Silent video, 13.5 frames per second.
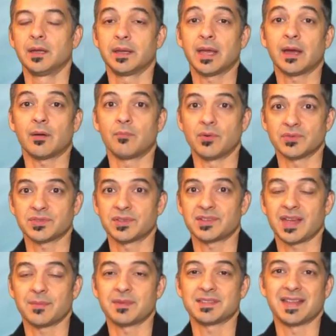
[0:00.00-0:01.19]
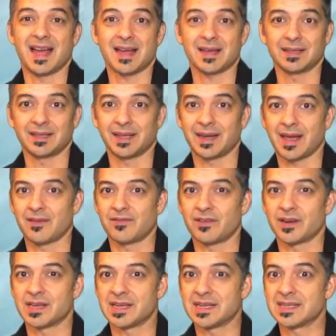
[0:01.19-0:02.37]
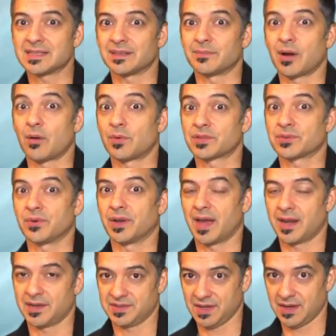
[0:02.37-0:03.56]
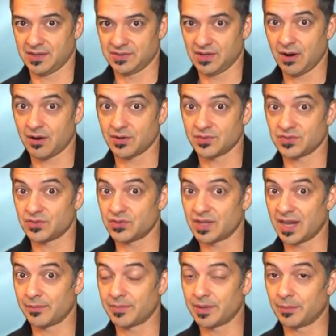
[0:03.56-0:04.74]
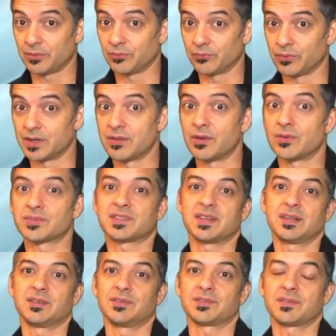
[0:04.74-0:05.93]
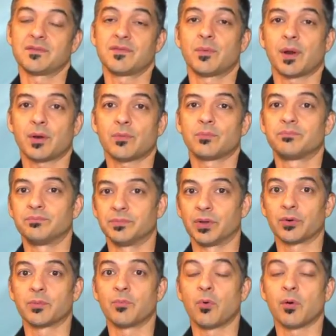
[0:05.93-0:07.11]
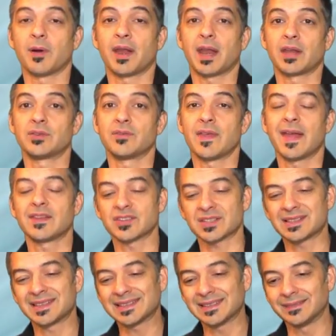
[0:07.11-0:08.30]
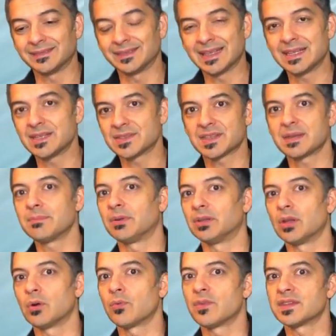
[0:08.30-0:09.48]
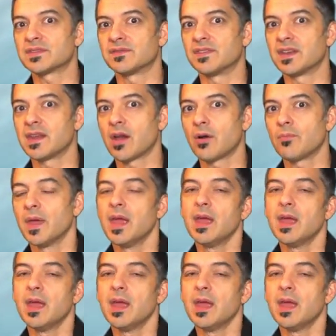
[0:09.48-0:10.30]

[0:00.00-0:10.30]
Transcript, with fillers: Yeah, most of the time he's not going to let on very easily about what's going on inside his heart, so you got to be able to read those signals. If you want to learn more about how to do that, just click the link you see below this video,